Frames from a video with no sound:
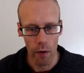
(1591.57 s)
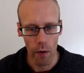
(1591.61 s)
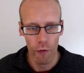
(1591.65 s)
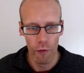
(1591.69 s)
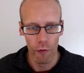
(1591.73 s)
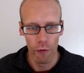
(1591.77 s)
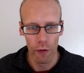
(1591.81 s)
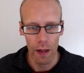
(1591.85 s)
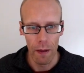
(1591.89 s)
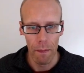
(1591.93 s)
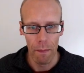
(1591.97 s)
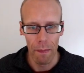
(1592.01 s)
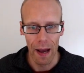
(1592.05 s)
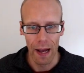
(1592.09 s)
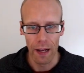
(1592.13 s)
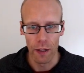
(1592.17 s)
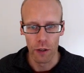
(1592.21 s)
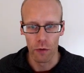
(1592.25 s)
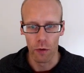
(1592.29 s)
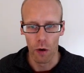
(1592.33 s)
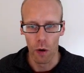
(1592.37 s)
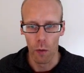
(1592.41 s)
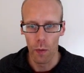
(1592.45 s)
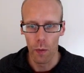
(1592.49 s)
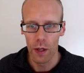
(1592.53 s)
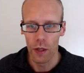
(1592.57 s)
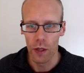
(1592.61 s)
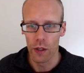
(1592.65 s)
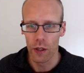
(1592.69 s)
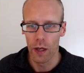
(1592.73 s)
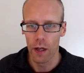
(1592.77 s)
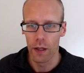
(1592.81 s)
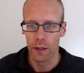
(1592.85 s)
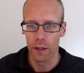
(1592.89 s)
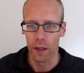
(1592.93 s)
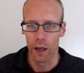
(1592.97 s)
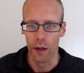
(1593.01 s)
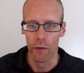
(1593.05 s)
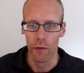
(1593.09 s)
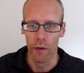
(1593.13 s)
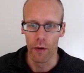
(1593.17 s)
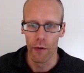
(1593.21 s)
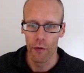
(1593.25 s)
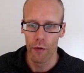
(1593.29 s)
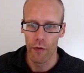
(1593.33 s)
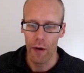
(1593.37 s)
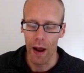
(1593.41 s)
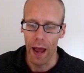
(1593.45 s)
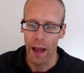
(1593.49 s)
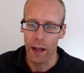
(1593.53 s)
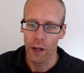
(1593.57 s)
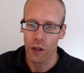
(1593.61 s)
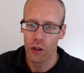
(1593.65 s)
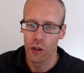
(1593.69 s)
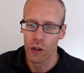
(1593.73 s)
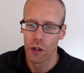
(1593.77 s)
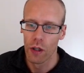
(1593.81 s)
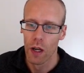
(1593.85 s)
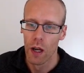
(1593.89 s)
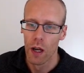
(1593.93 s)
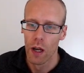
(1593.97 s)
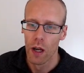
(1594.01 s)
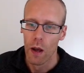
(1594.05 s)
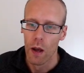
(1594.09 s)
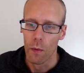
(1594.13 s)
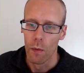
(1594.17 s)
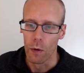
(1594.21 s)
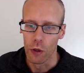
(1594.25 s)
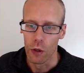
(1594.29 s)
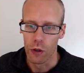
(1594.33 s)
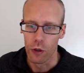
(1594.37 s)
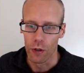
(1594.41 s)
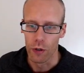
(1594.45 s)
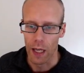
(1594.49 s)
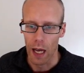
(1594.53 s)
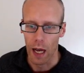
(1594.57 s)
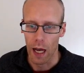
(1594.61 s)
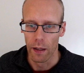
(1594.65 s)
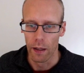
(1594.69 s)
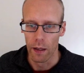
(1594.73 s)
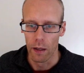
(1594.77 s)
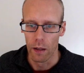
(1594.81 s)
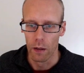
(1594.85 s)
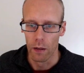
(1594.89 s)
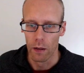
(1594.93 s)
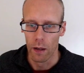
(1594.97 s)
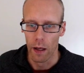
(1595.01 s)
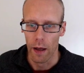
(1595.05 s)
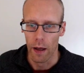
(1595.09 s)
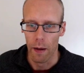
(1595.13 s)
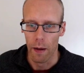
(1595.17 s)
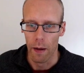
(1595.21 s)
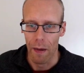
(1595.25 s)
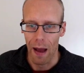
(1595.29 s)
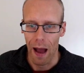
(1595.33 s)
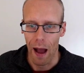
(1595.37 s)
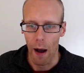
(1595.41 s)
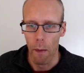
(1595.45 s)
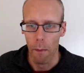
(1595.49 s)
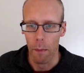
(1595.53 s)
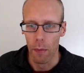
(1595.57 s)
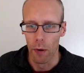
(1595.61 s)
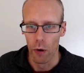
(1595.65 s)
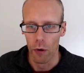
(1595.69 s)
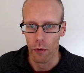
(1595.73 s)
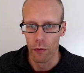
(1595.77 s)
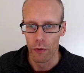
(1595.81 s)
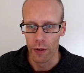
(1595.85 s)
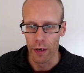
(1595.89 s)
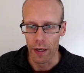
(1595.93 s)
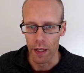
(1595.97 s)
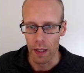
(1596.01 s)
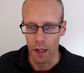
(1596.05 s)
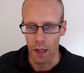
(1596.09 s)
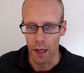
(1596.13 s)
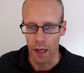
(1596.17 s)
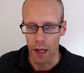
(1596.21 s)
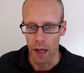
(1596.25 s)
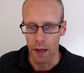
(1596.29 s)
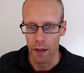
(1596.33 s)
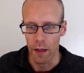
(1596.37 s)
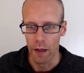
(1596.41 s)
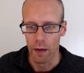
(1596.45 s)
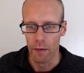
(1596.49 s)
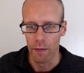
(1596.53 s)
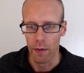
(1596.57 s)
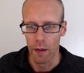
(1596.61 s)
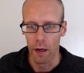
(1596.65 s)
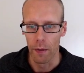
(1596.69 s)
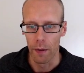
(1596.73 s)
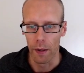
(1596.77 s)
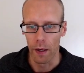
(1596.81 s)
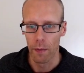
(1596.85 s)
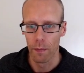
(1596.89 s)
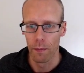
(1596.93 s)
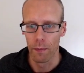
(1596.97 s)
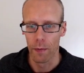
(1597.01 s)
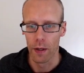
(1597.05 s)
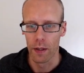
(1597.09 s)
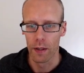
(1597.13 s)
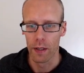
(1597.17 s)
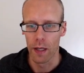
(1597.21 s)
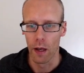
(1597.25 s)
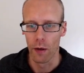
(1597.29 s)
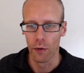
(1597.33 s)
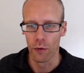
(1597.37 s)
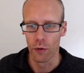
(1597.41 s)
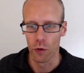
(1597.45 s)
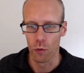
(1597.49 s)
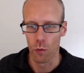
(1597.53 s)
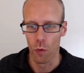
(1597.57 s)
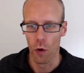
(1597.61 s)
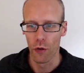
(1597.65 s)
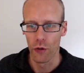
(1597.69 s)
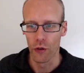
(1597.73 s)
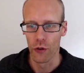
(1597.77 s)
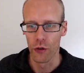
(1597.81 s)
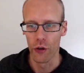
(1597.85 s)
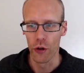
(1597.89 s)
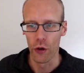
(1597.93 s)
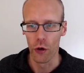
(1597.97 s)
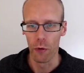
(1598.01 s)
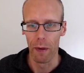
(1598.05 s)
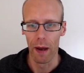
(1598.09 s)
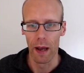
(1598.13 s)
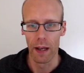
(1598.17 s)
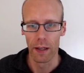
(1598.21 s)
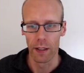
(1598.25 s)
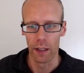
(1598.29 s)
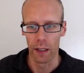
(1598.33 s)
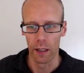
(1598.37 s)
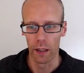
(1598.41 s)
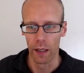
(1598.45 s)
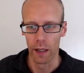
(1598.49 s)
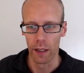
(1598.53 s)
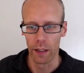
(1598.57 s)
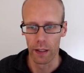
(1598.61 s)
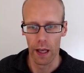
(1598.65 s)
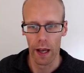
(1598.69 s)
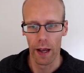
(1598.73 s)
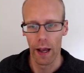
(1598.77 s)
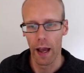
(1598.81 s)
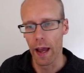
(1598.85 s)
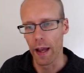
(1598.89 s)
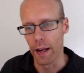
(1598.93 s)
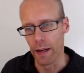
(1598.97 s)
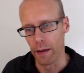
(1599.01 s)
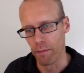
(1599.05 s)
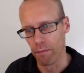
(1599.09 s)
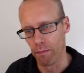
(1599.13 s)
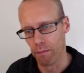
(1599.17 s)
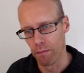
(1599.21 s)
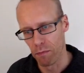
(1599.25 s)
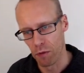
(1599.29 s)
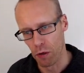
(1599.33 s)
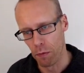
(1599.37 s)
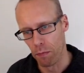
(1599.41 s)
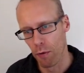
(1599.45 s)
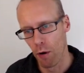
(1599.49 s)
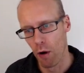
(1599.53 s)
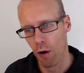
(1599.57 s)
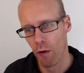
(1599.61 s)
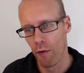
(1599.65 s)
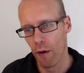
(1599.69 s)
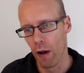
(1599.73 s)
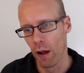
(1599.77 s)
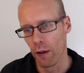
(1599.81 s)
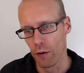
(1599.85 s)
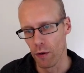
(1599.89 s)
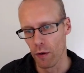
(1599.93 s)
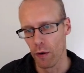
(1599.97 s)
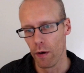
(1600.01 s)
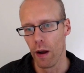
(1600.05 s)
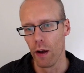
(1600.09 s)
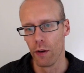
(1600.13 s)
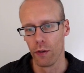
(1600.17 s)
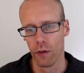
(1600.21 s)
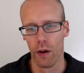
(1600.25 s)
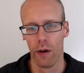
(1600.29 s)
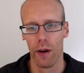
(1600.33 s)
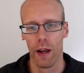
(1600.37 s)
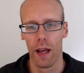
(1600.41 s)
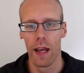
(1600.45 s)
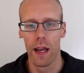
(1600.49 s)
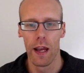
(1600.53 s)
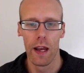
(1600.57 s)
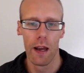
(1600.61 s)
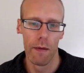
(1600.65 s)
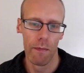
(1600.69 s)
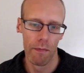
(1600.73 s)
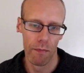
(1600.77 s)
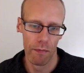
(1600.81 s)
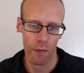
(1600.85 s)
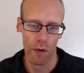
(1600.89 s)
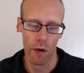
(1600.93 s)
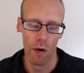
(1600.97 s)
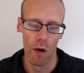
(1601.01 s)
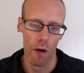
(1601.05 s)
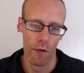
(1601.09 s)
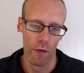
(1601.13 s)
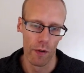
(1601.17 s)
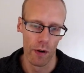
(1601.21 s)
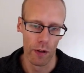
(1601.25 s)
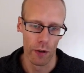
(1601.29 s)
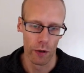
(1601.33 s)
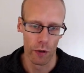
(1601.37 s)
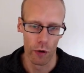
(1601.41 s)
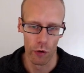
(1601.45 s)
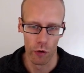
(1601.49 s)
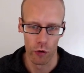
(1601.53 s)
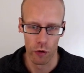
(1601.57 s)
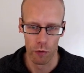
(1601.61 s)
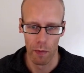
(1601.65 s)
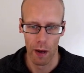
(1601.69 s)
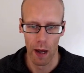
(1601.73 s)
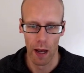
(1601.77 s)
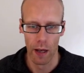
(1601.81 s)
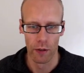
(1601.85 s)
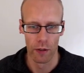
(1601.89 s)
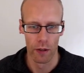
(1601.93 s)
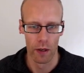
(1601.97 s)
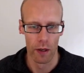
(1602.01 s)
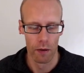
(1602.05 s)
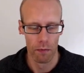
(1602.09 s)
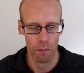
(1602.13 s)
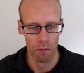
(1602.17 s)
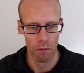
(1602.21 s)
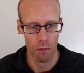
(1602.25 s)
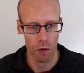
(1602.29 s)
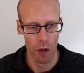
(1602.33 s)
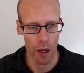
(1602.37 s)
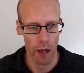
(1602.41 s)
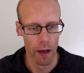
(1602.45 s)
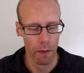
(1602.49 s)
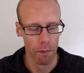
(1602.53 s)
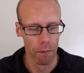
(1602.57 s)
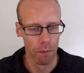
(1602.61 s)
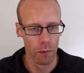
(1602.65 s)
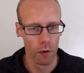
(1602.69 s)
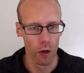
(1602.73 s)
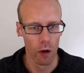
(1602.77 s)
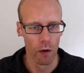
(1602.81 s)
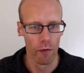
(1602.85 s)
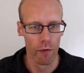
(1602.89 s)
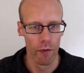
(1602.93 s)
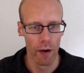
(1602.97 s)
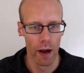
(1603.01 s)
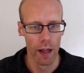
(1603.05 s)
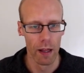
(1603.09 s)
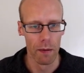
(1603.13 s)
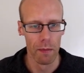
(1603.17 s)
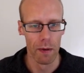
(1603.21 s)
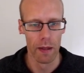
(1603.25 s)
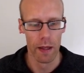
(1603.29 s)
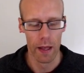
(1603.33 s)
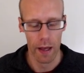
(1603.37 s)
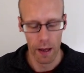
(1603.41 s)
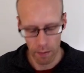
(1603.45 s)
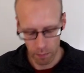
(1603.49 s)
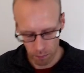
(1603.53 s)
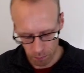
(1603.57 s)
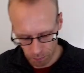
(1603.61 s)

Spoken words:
flip back to our widget and refresh, we should get a little output underneath here that, there we go, that tells us what to do basically. It's like, hey, your profile URLs aren't here, they're over in the customizer, go and find them in there.